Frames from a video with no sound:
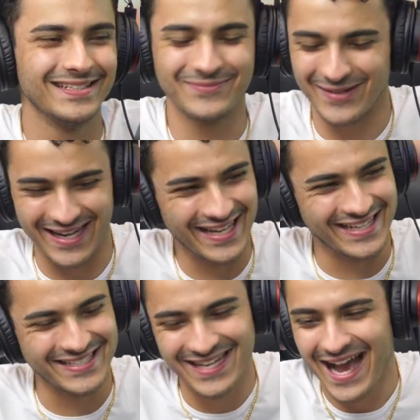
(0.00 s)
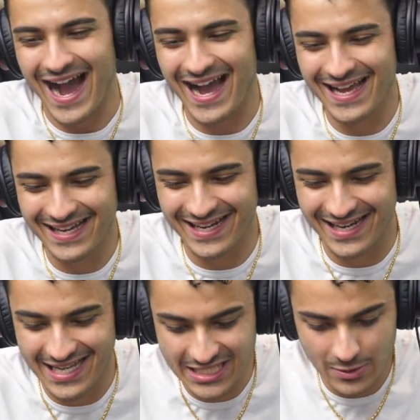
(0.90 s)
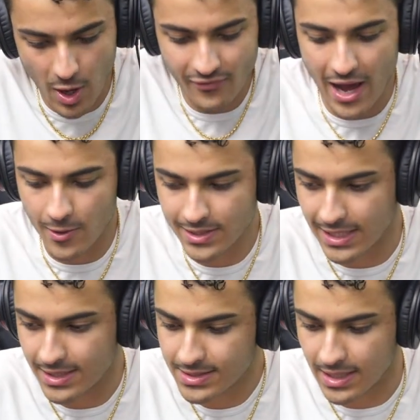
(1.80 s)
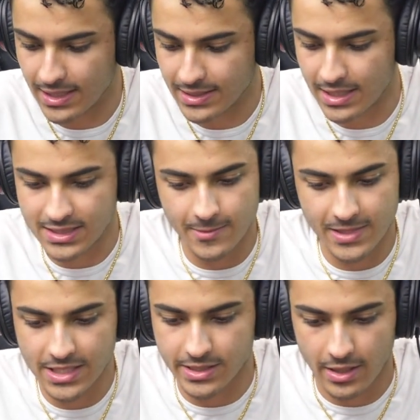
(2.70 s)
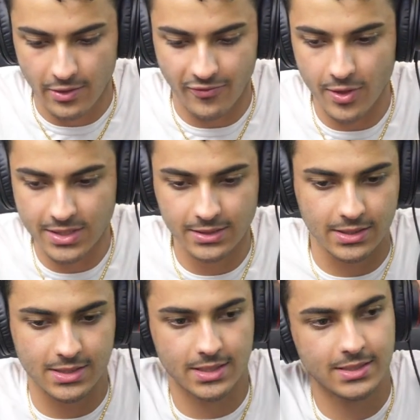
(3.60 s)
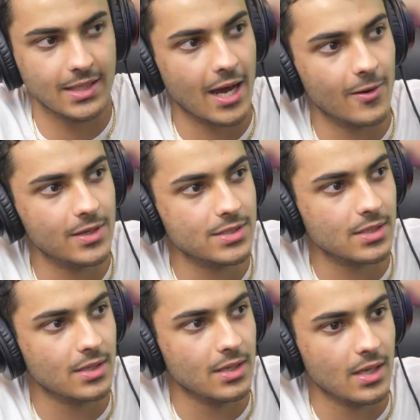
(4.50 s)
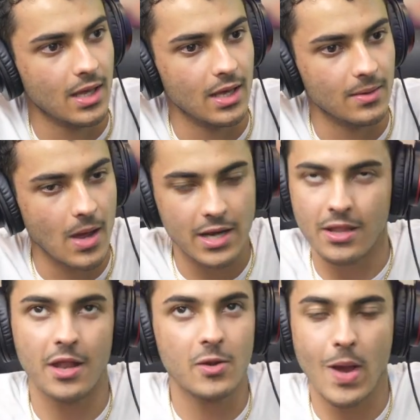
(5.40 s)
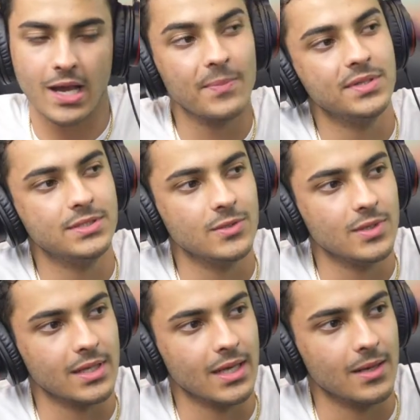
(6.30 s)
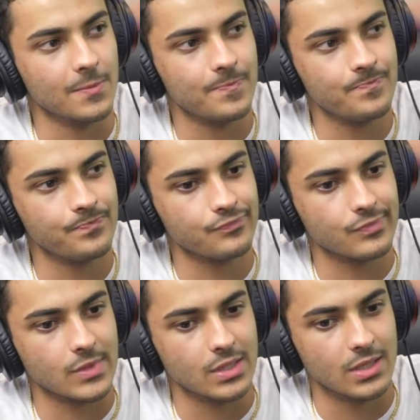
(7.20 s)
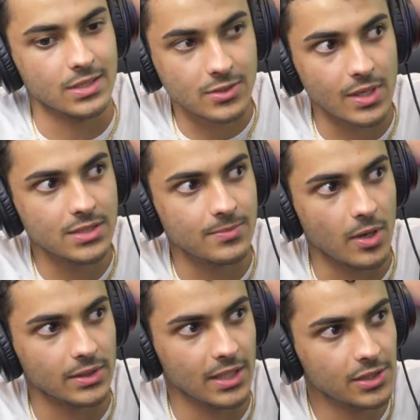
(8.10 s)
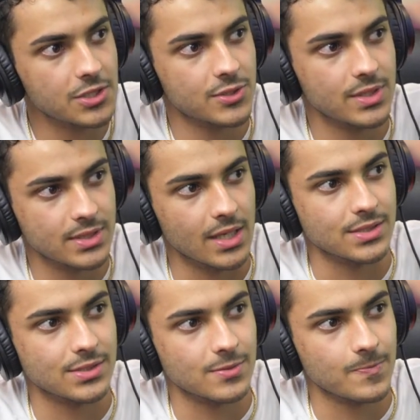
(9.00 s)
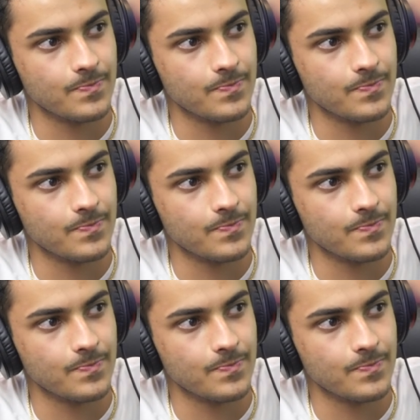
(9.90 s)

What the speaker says: right. It's 12-hour days, and then some days 14 to 16 hours, and then you wake up and do it again. It's crazy, bro. The industry is nuts,